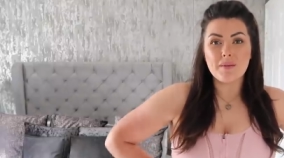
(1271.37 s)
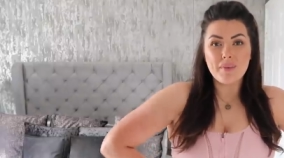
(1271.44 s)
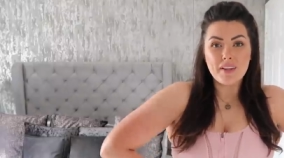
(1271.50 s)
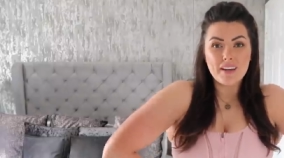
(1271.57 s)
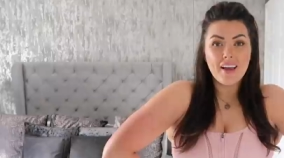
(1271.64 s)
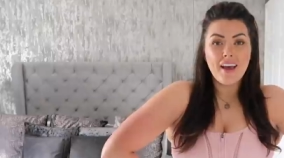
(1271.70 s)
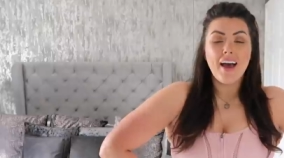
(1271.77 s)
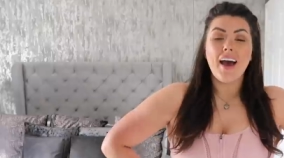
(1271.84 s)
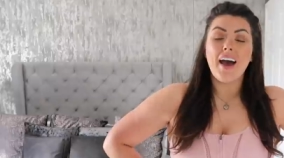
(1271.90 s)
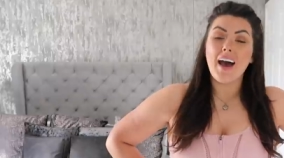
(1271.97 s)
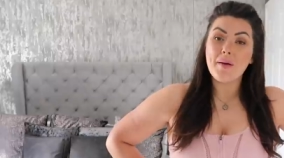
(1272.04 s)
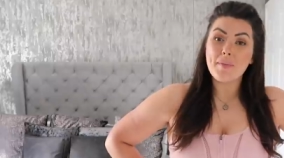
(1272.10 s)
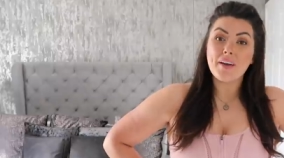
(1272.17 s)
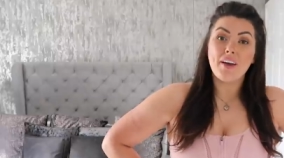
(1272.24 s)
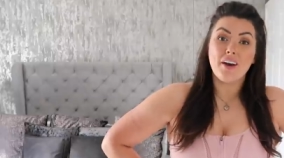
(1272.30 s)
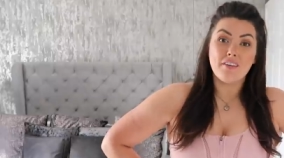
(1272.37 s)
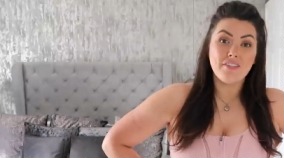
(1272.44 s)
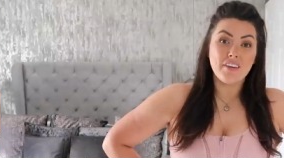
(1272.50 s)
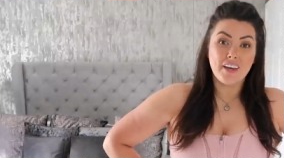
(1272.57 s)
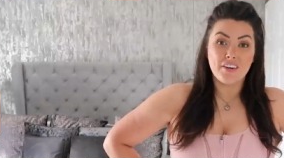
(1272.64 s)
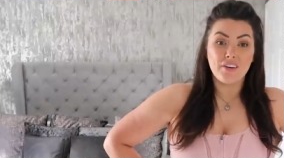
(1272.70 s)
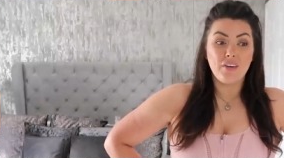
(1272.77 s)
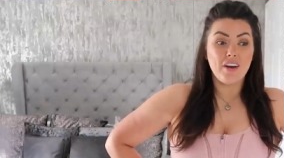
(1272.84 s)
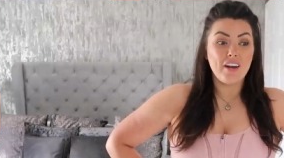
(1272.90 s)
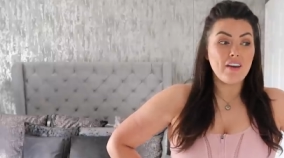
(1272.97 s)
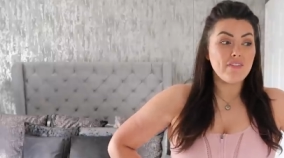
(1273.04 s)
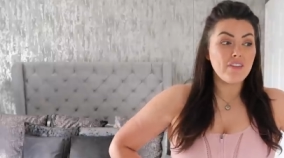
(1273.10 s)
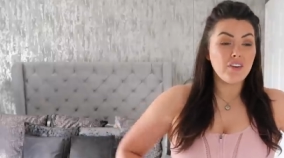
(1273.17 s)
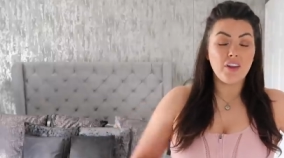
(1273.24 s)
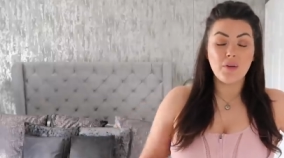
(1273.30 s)
I mean, I'm a curvy girl and
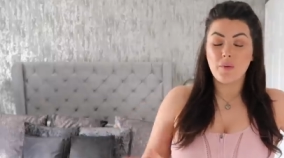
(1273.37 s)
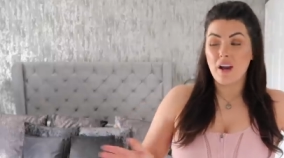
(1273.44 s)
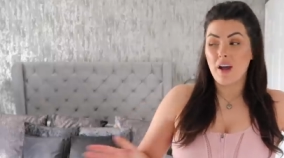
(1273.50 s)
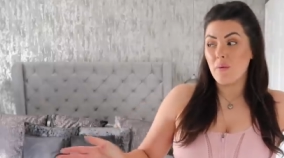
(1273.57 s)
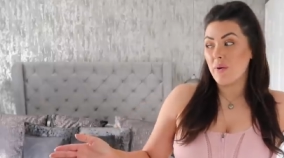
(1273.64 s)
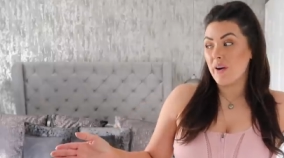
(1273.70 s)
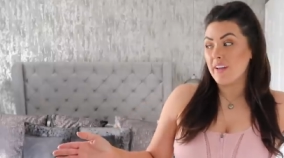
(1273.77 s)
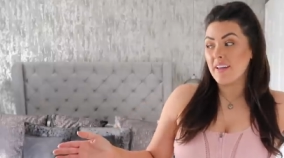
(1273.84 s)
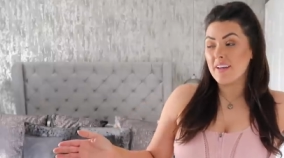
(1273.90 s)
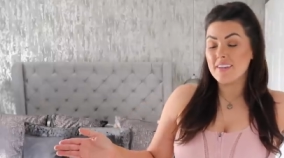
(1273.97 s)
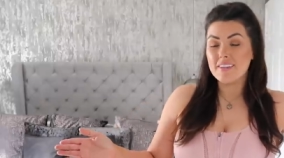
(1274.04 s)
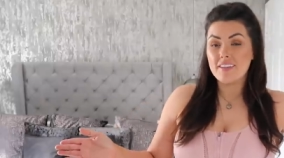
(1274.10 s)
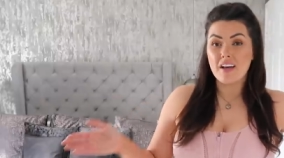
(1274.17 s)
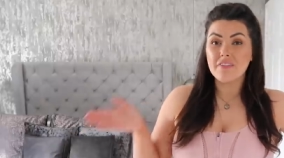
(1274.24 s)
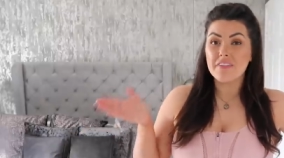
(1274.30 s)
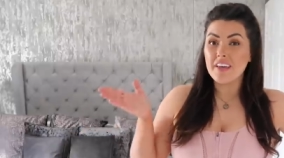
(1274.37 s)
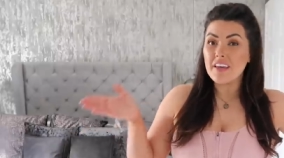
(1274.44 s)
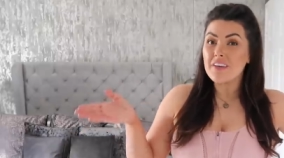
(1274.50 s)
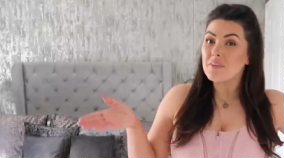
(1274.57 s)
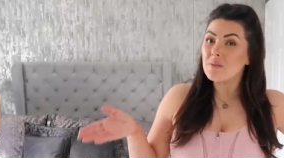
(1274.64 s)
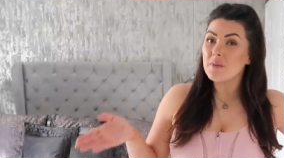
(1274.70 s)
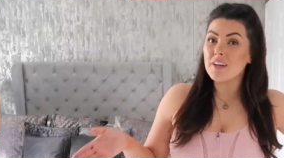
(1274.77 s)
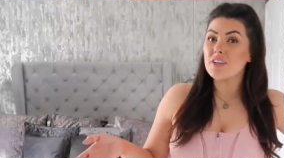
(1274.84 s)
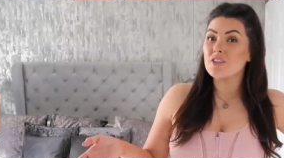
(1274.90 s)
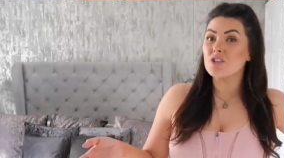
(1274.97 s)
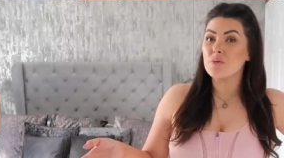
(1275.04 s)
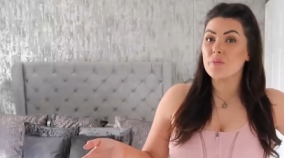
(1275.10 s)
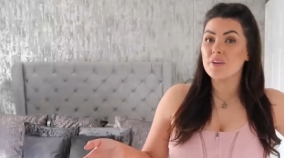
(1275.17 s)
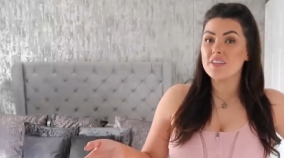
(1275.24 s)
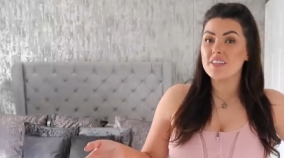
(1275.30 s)
I feel like when I wear this stuff, even when it's
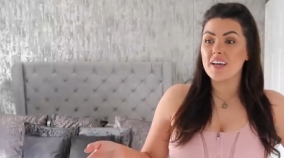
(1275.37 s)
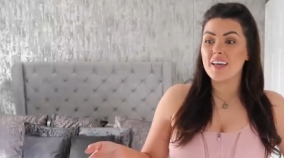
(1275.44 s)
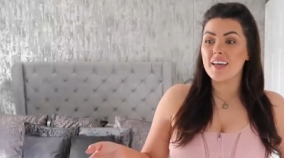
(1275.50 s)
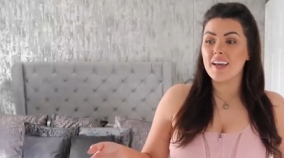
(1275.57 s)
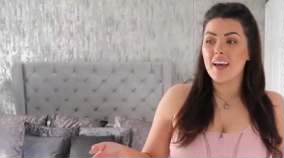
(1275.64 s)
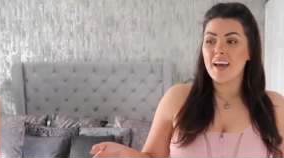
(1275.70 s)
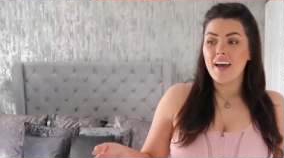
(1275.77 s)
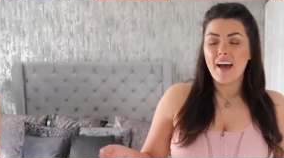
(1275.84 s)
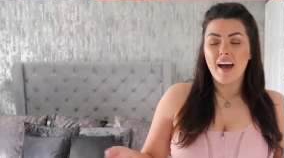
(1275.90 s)
super tight,